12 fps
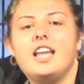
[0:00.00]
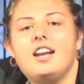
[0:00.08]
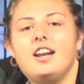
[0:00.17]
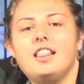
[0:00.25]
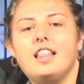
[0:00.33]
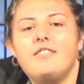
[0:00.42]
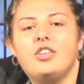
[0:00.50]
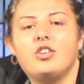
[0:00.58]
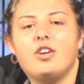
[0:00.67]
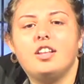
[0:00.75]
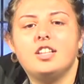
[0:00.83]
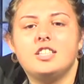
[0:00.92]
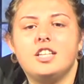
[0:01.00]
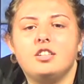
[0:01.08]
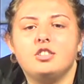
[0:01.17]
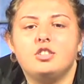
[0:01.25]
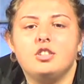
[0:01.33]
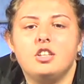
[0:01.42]
and 11th grade
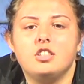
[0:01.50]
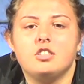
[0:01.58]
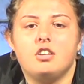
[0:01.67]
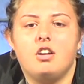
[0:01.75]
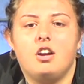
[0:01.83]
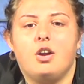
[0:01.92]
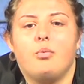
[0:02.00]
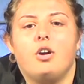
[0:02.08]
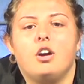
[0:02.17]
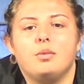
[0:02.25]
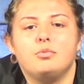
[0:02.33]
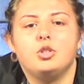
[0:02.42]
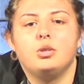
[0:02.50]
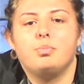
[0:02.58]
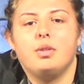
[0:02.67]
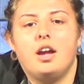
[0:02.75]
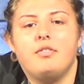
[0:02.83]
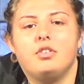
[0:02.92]
Latino students are welcome to
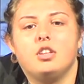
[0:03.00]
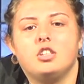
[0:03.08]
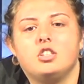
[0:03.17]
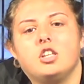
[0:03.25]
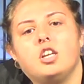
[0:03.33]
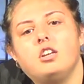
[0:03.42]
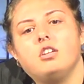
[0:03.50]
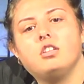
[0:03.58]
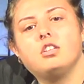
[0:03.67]
apply for the Chicano